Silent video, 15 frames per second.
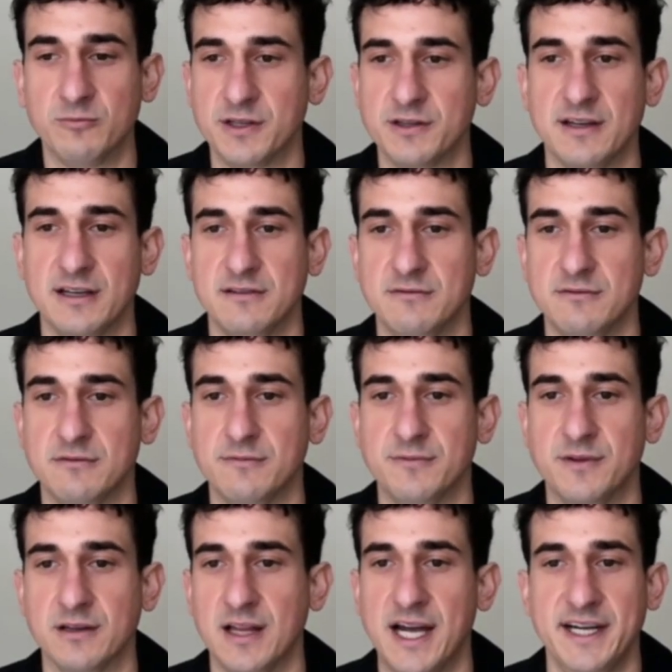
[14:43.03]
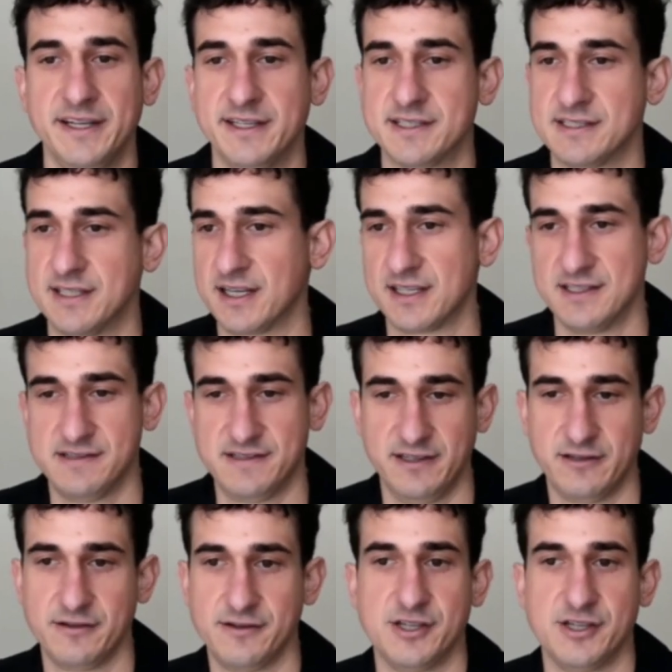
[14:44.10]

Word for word: with like the lighting is not considered.